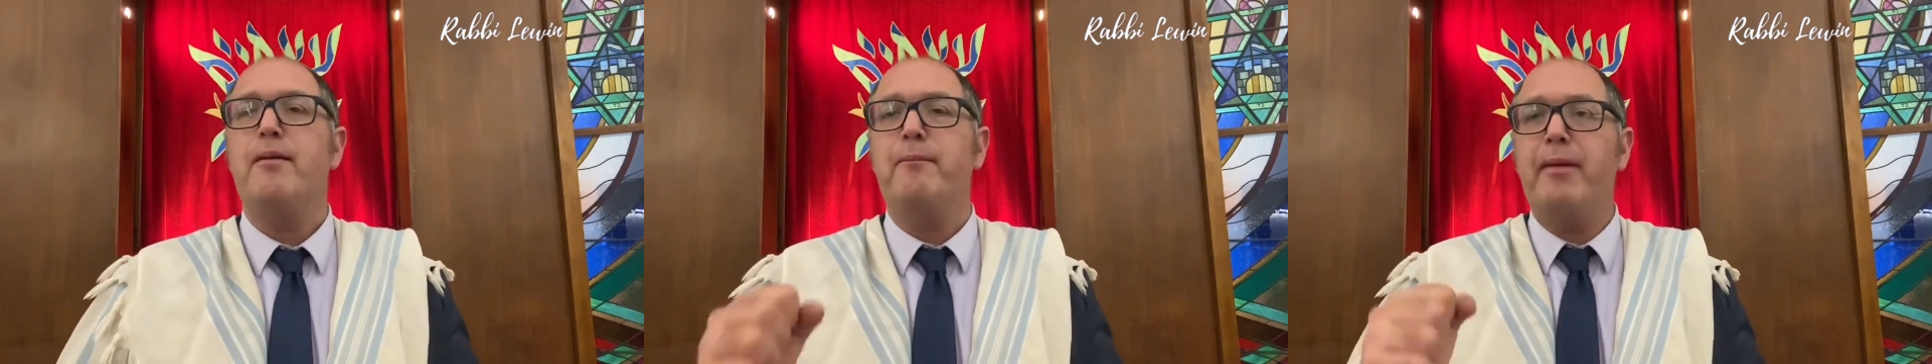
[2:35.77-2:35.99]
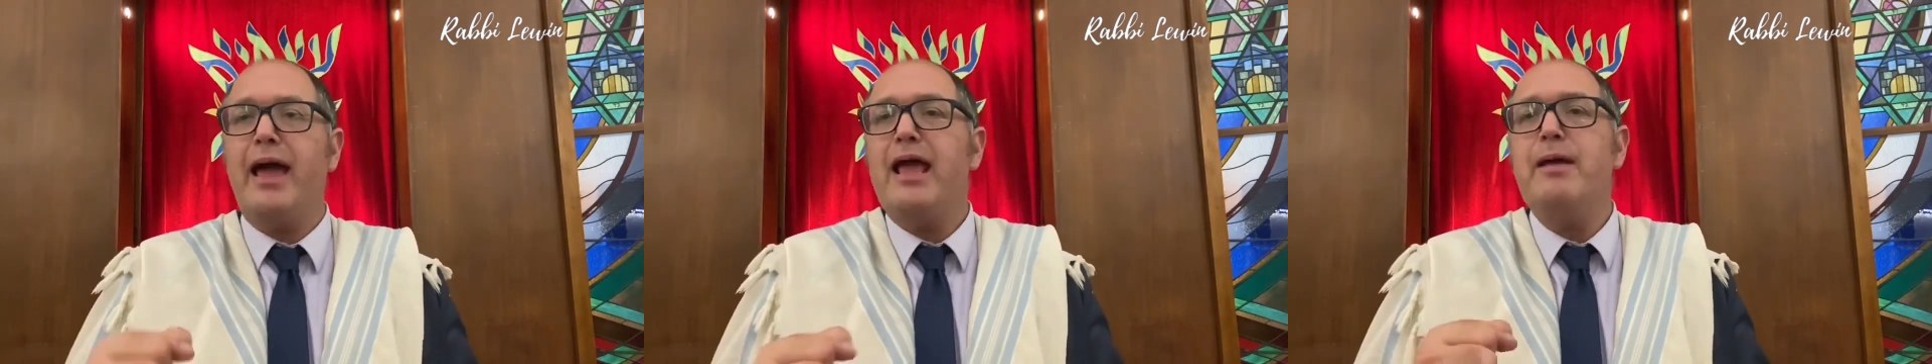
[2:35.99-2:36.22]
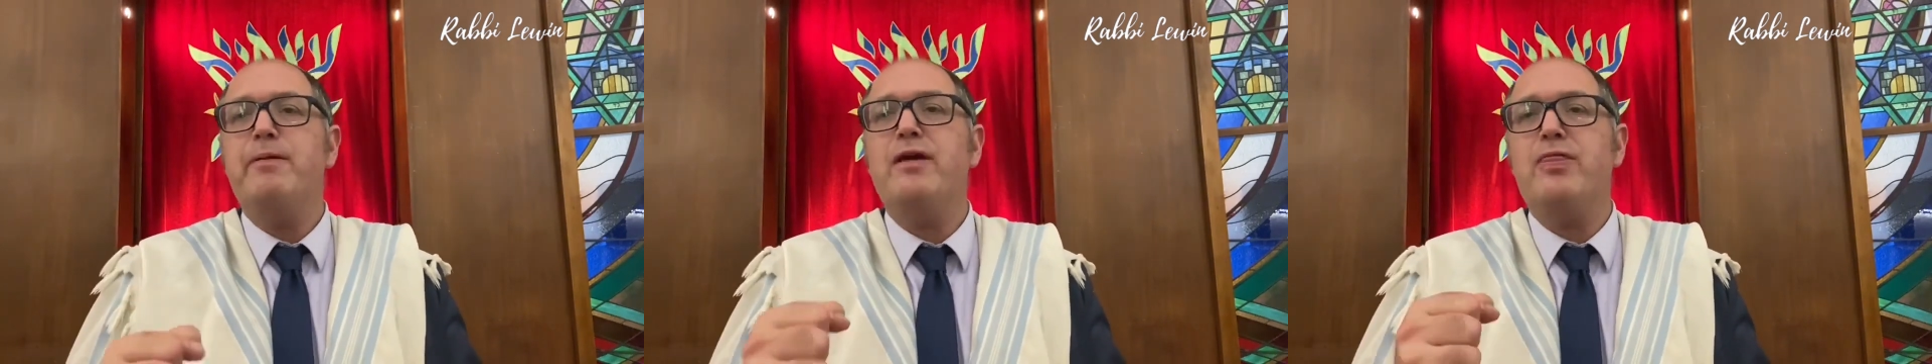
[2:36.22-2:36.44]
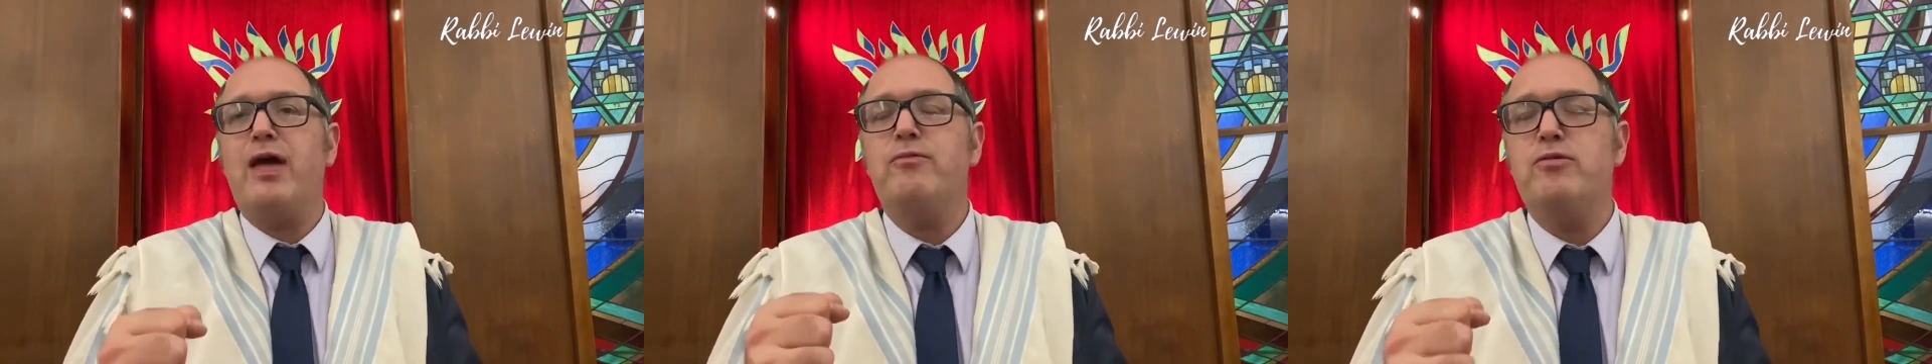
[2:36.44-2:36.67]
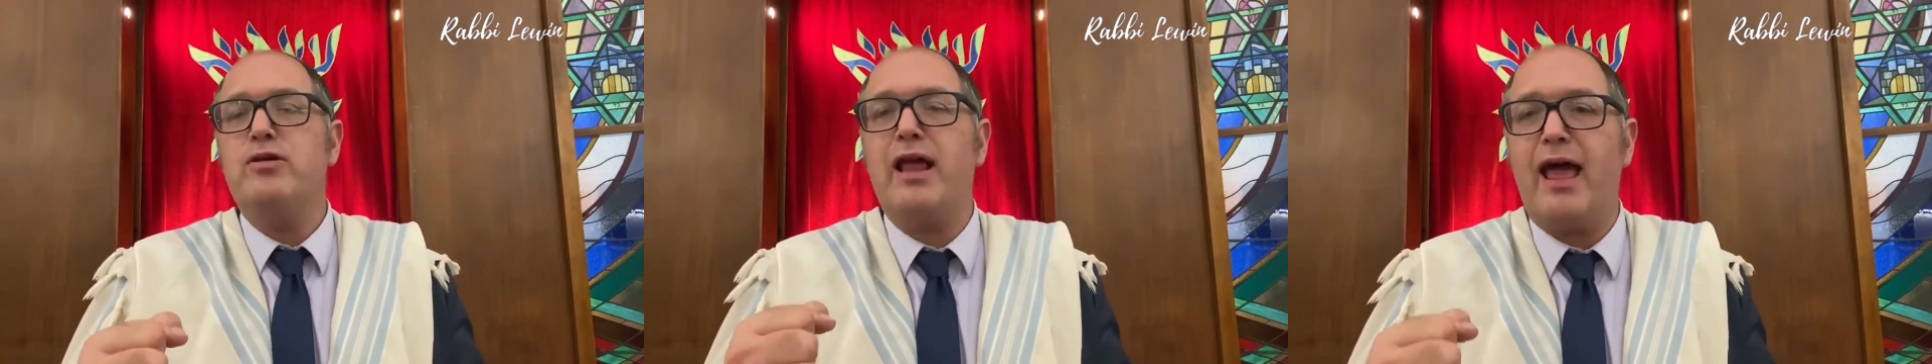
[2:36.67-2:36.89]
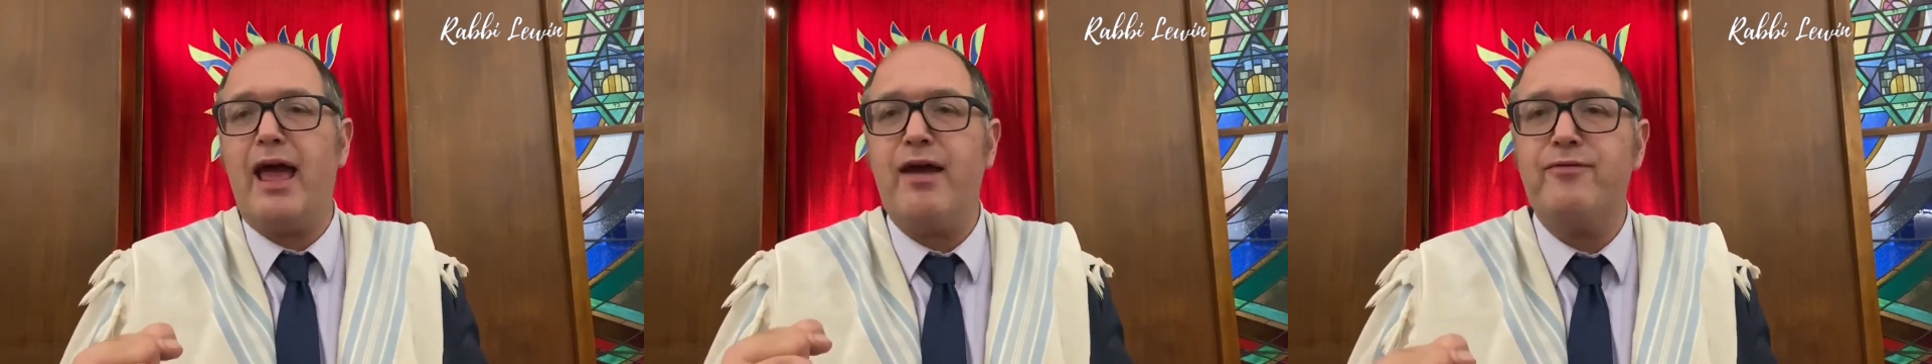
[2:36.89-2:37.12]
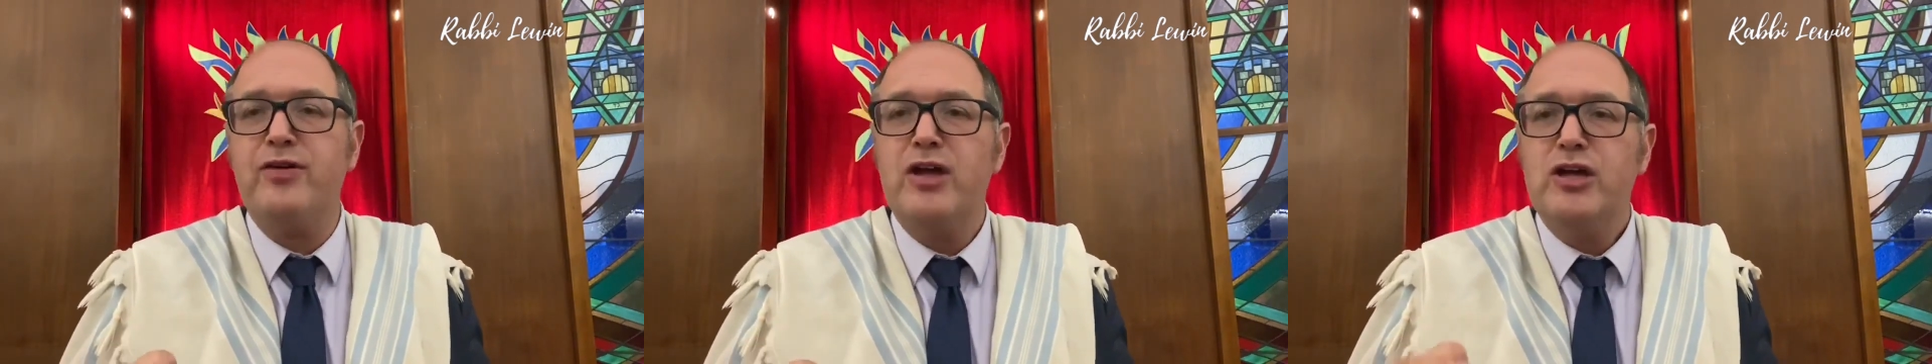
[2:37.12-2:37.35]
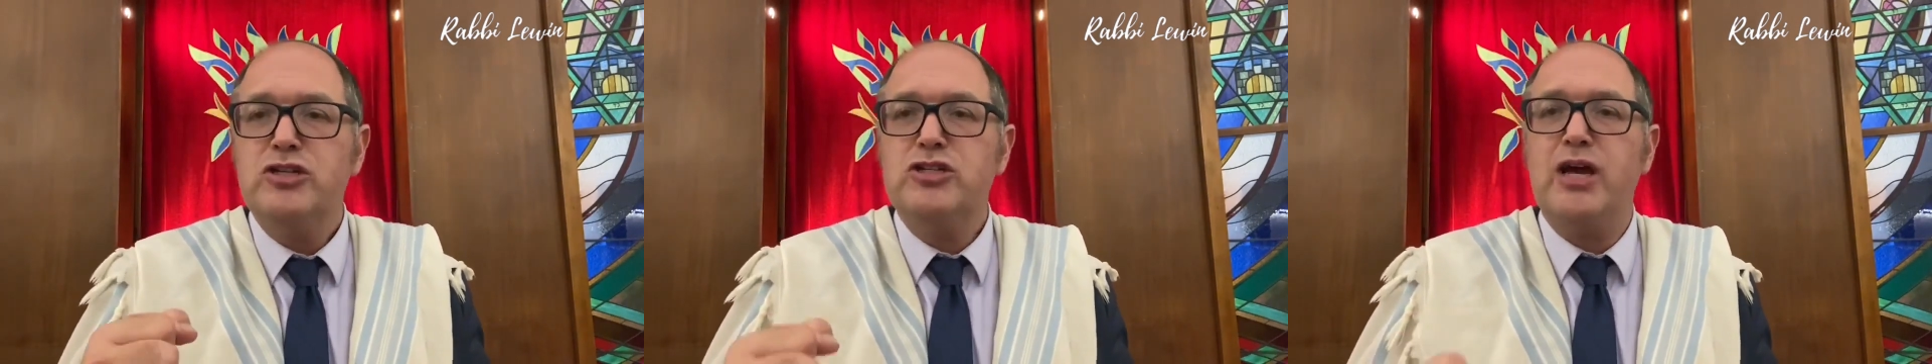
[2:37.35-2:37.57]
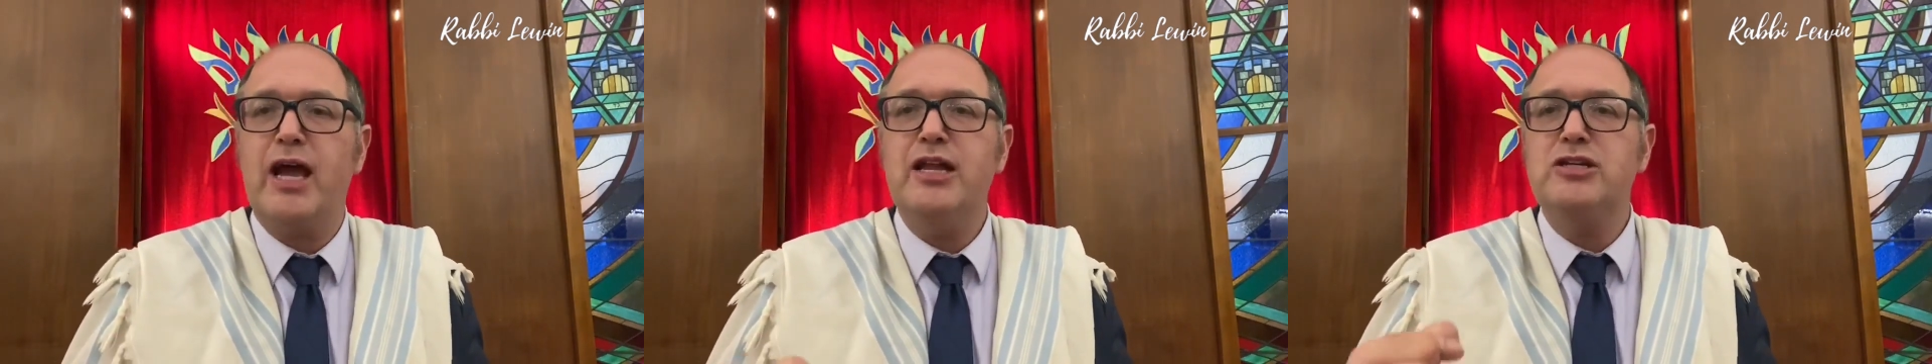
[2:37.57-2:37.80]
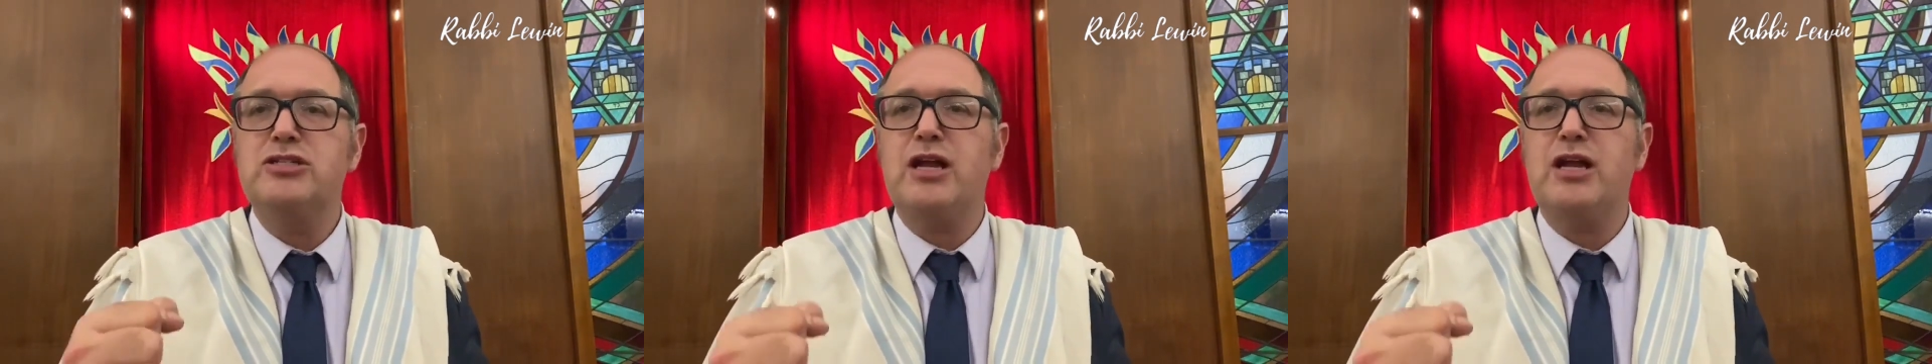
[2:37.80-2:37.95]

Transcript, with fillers: Maybe they would have changed